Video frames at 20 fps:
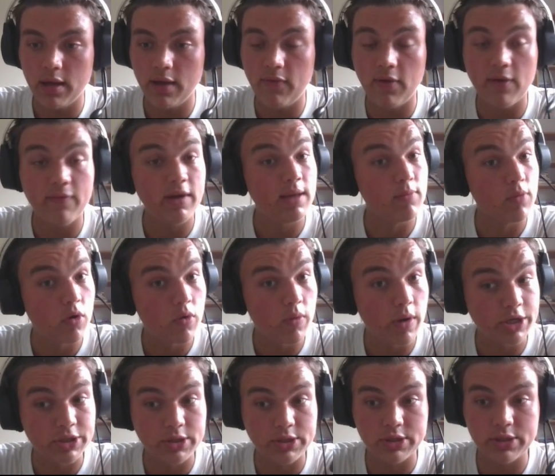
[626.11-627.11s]
If you have any more
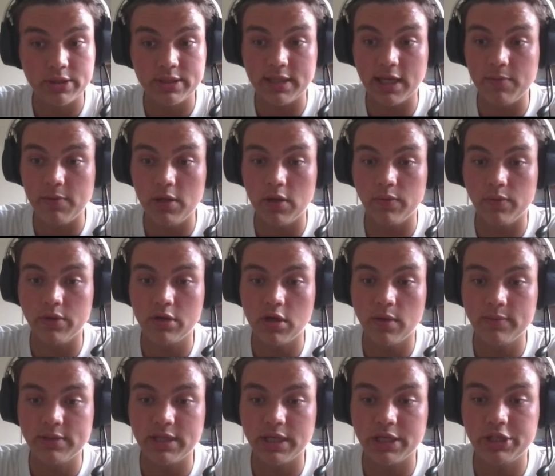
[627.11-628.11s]
questions, just let me know in the
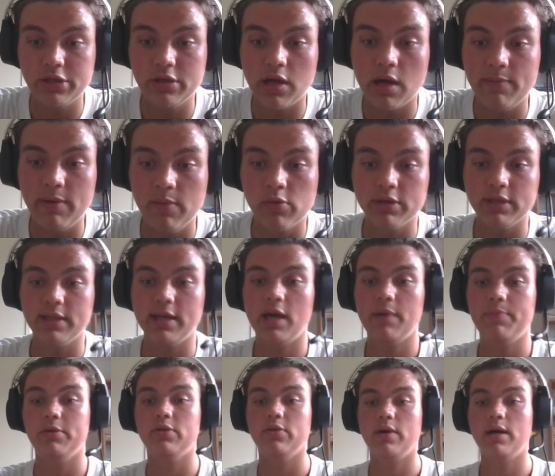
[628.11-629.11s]
comment section. I'll be more than happy